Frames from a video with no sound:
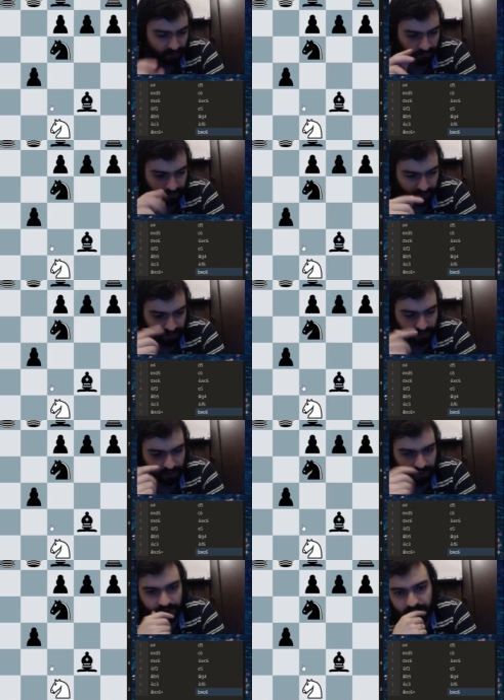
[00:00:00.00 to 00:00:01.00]
they
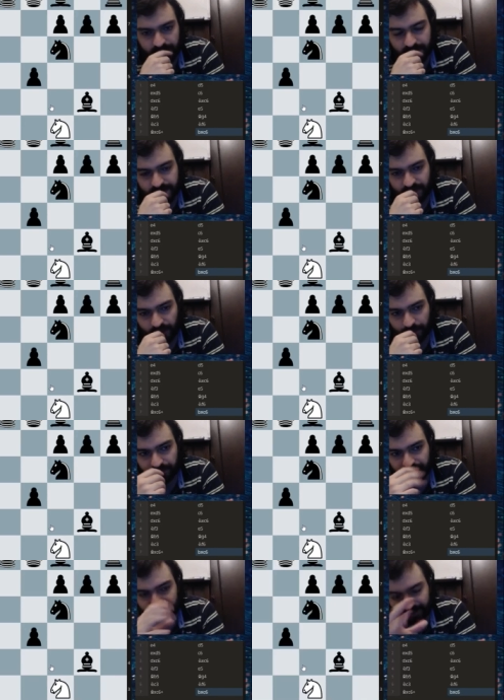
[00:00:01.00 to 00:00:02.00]

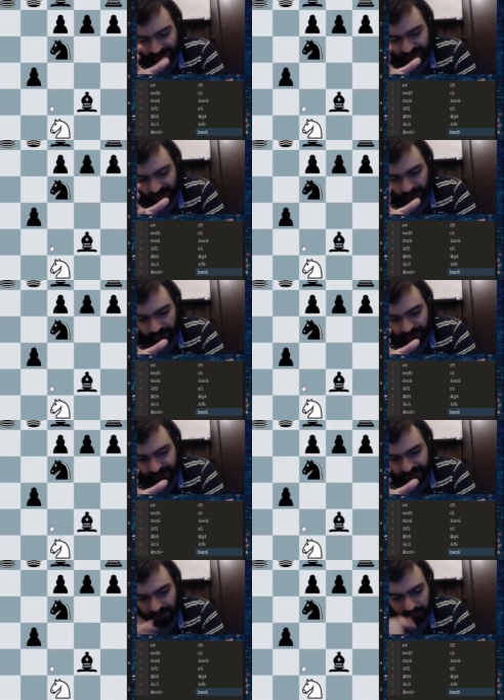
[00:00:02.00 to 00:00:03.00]
not stopped the
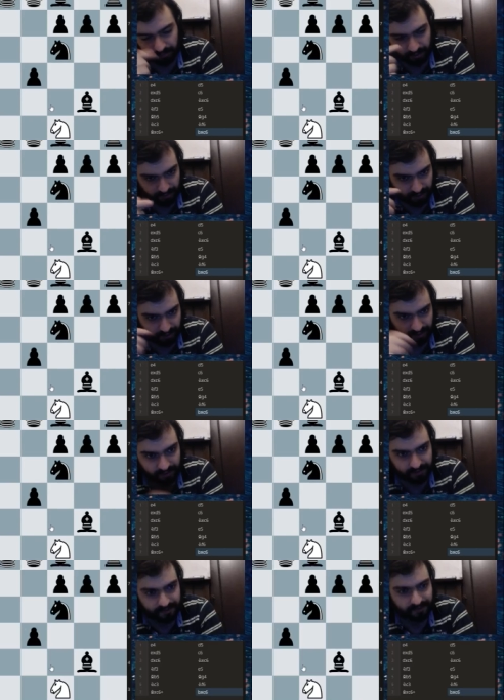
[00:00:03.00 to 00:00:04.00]
scene, but
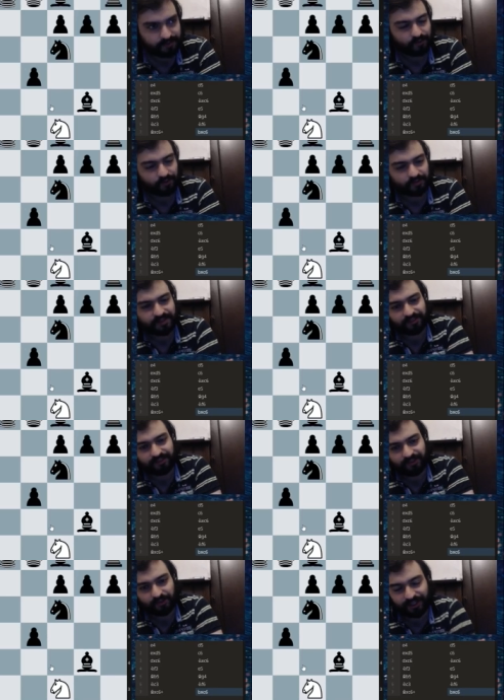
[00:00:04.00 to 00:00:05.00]
they
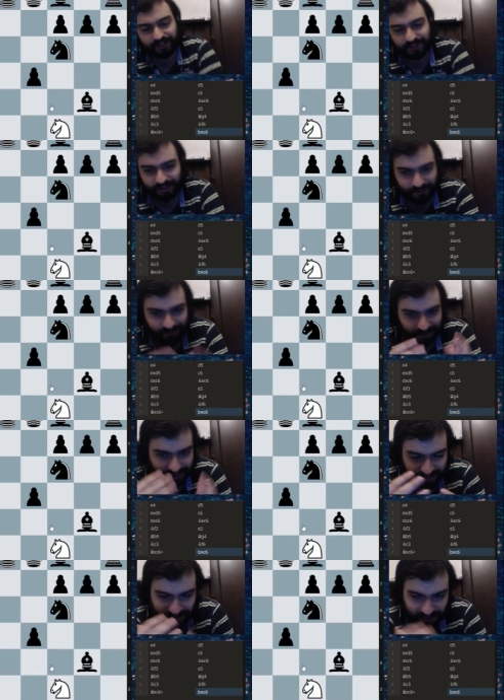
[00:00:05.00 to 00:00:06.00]
started looking
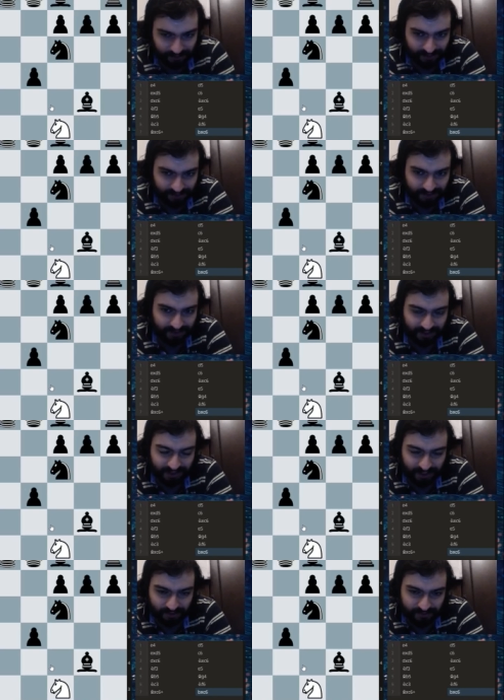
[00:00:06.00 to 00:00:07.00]
at each other in
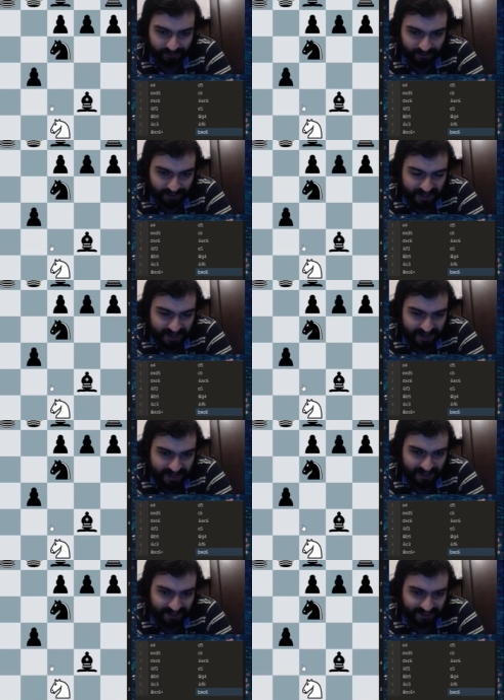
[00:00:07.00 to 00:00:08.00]
kind of
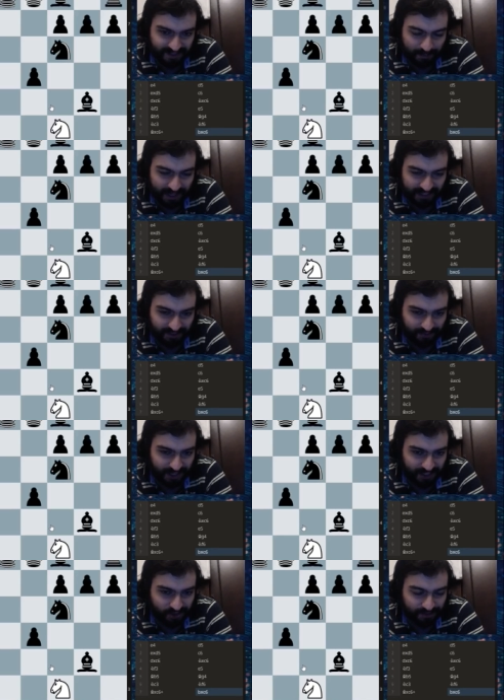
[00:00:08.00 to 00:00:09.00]
cinematic
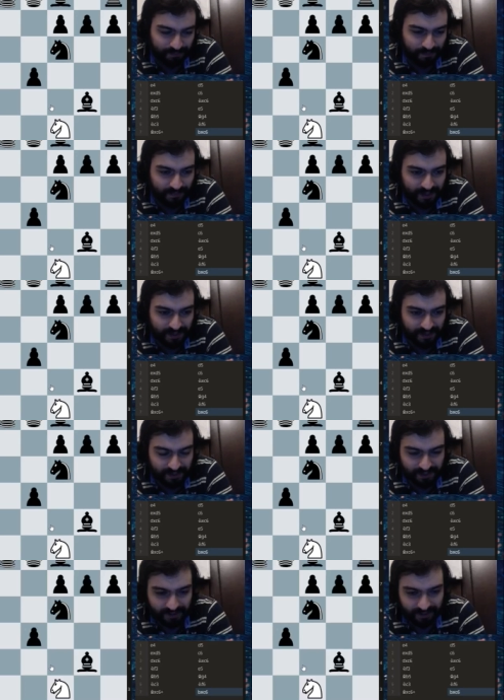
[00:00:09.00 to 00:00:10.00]
fashion,
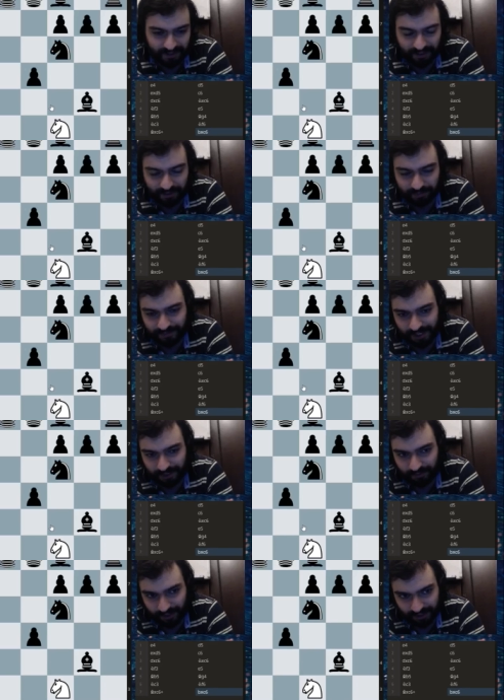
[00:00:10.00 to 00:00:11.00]

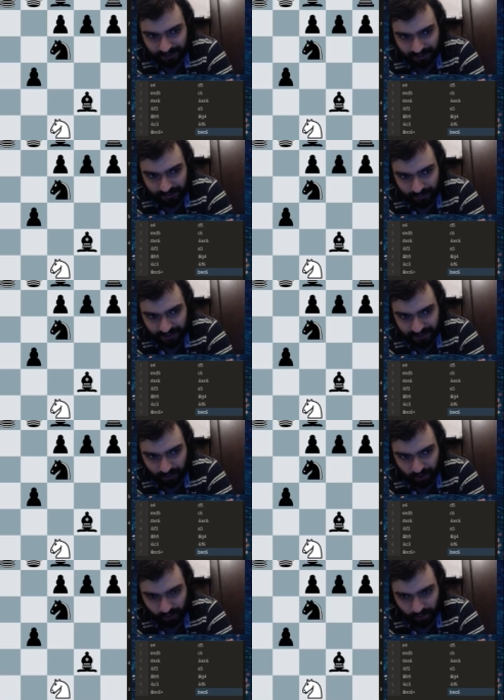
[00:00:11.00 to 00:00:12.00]
and then they
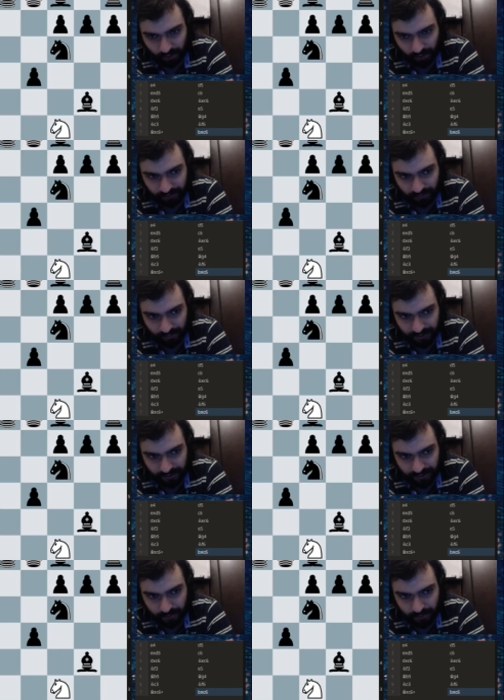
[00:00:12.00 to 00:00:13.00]
switched over to
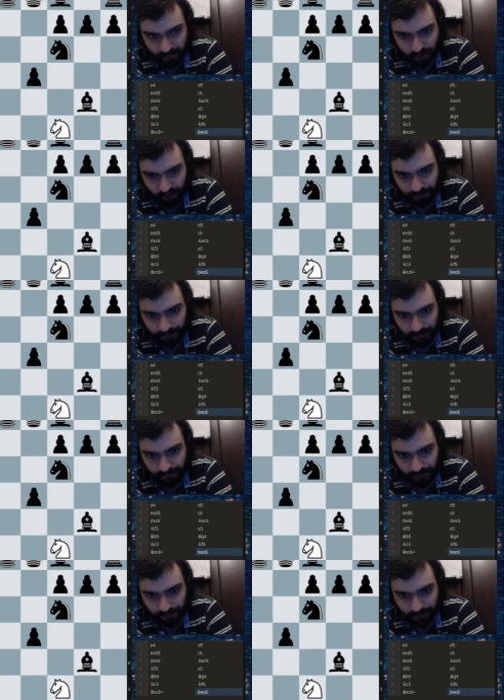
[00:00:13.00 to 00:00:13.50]
this position.